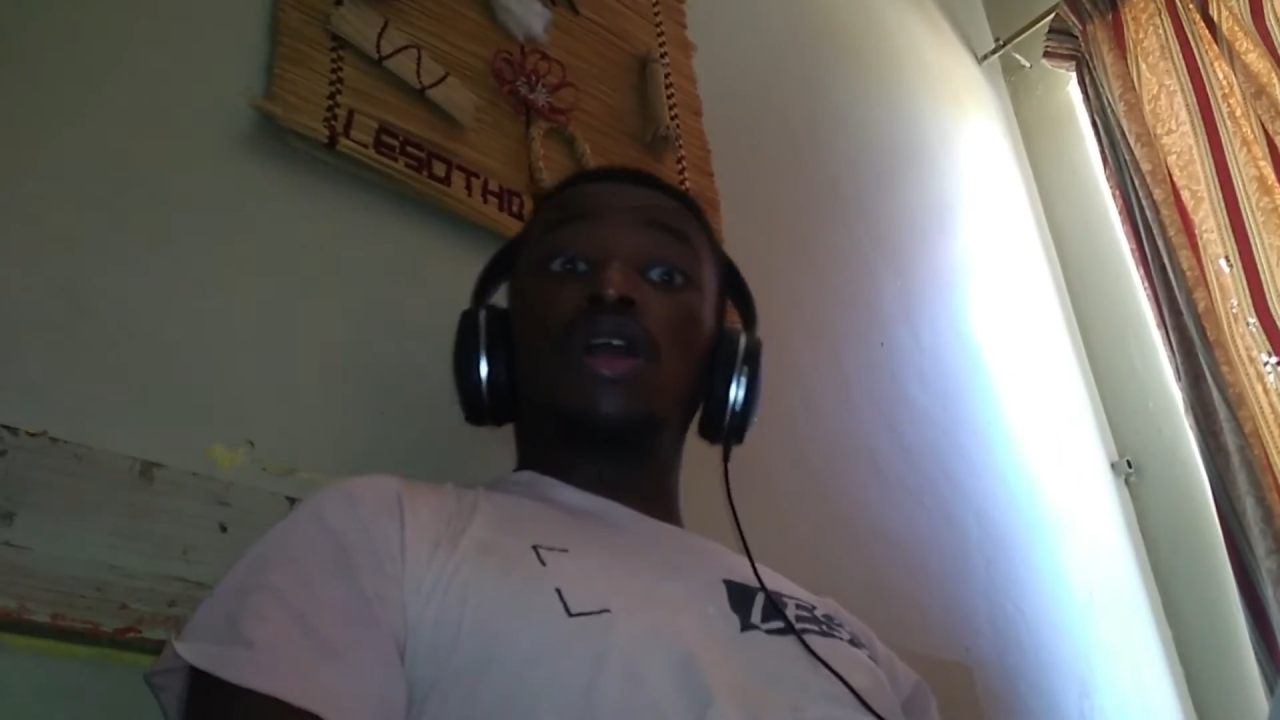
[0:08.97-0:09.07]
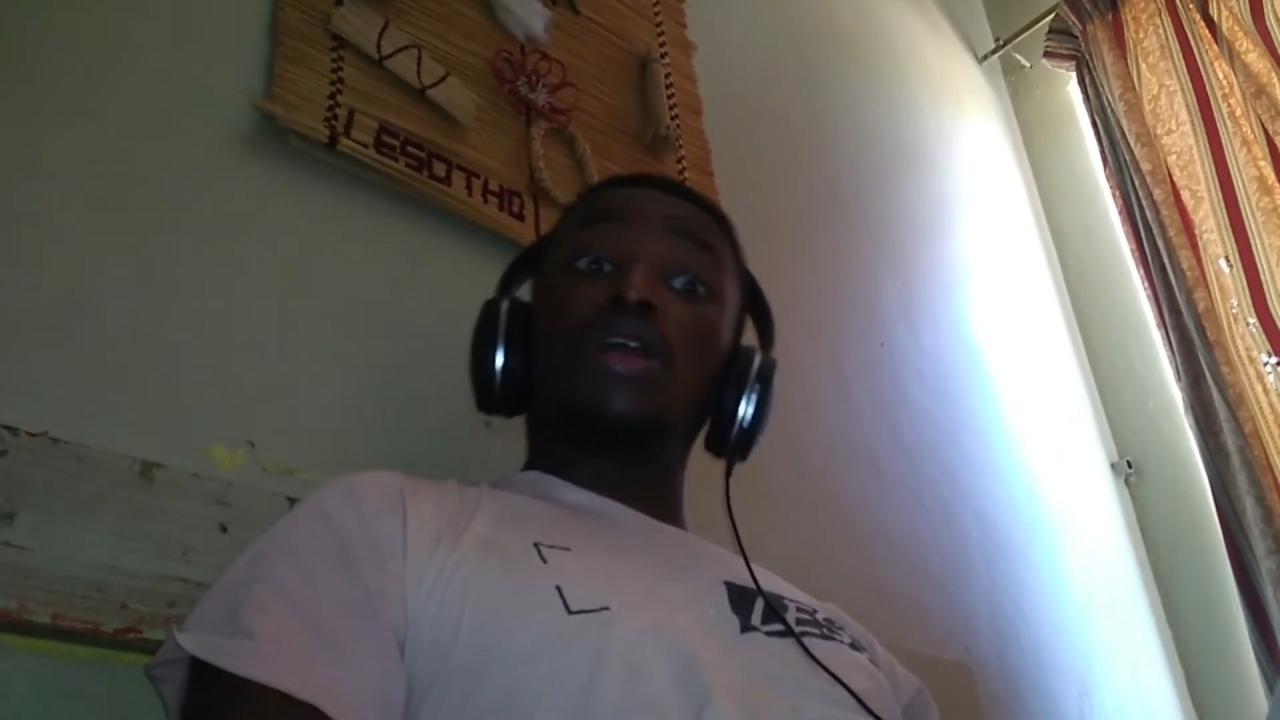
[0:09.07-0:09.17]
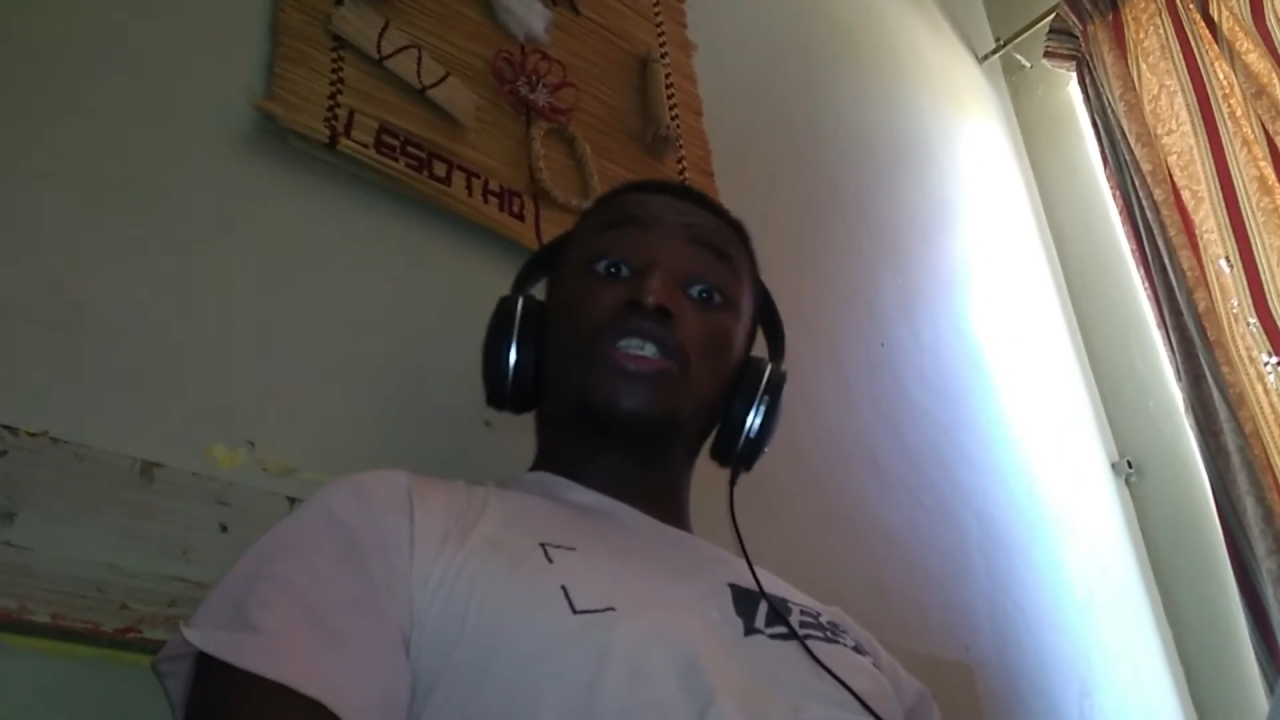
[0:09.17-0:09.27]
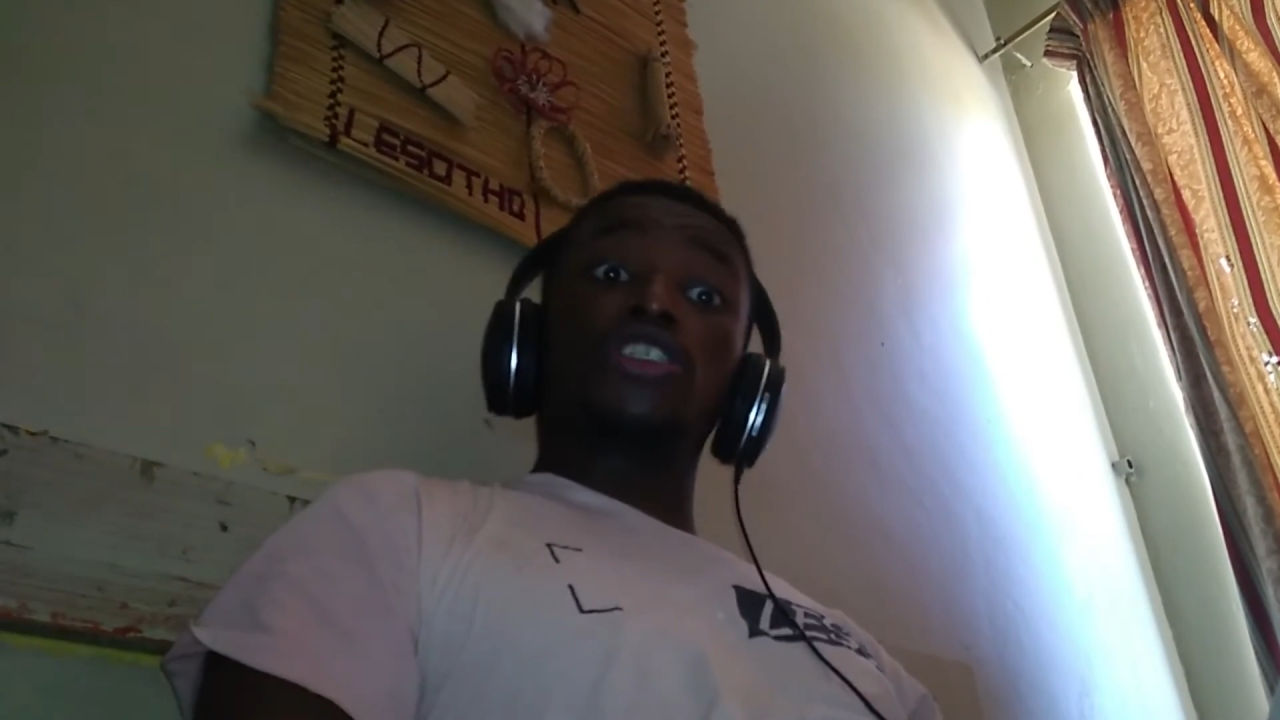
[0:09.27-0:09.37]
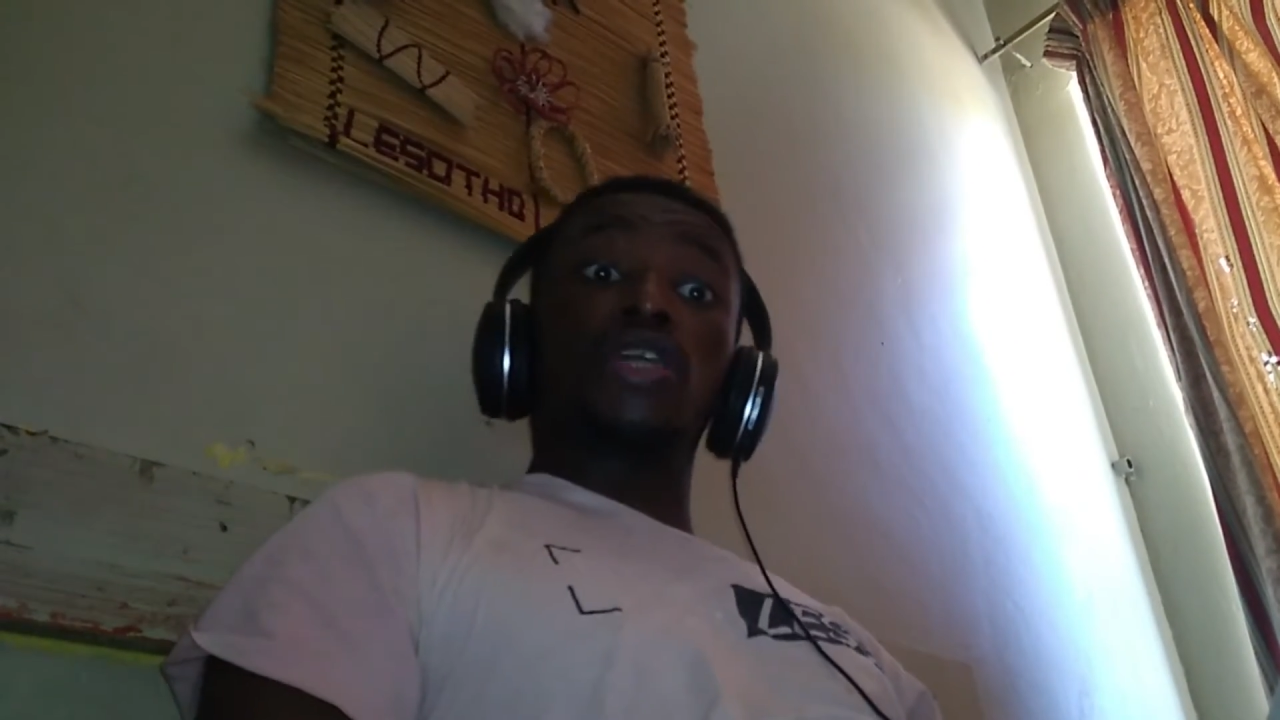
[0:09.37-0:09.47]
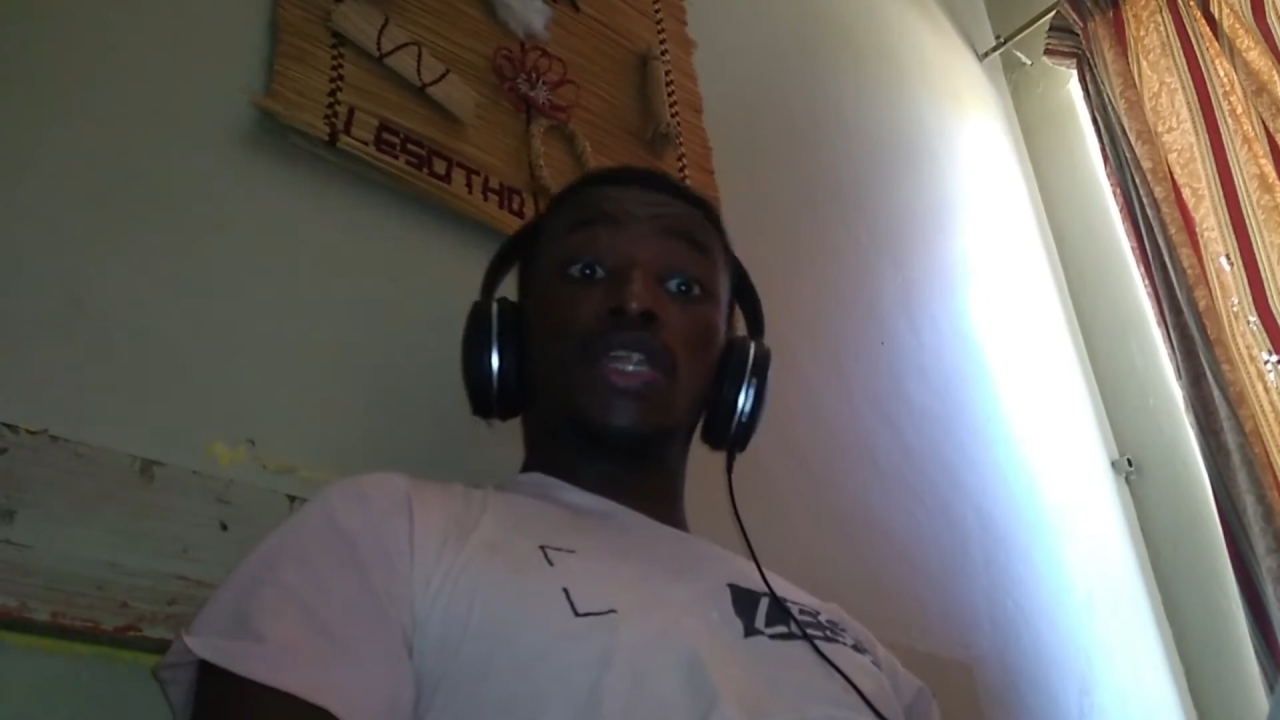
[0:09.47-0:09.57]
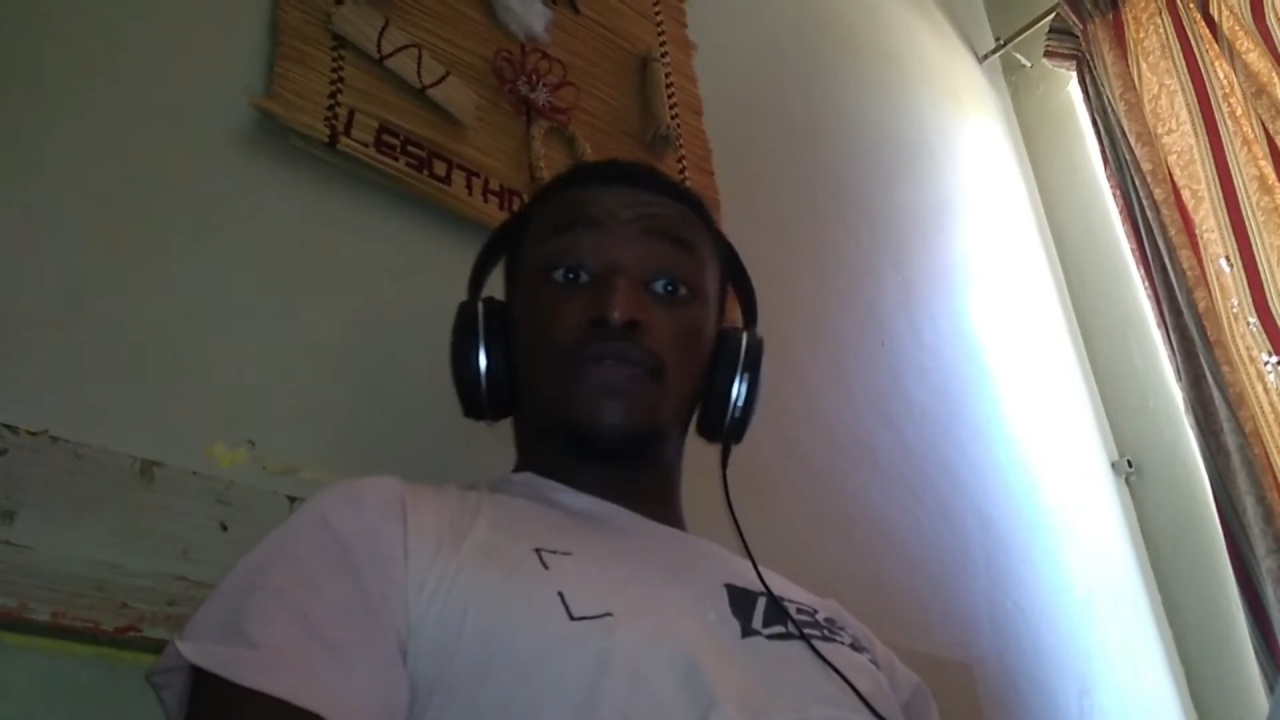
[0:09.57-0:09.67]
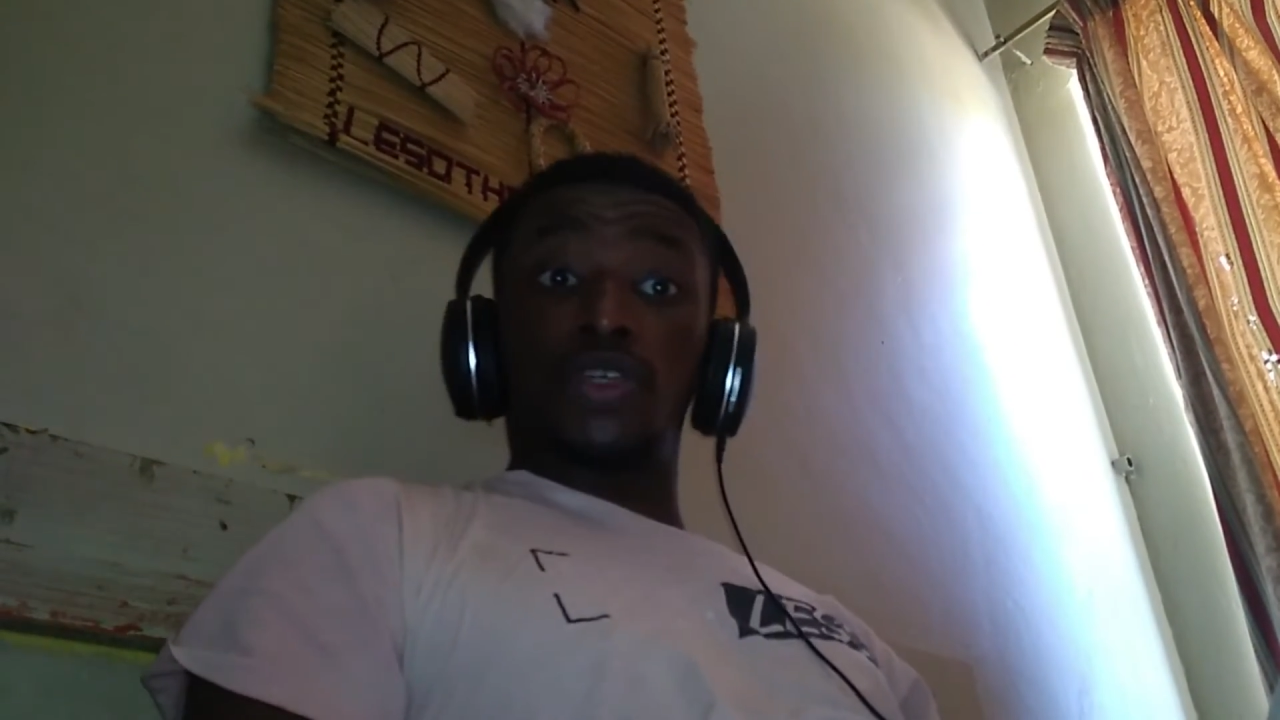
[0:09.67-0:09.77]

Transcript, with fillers: honest trailer for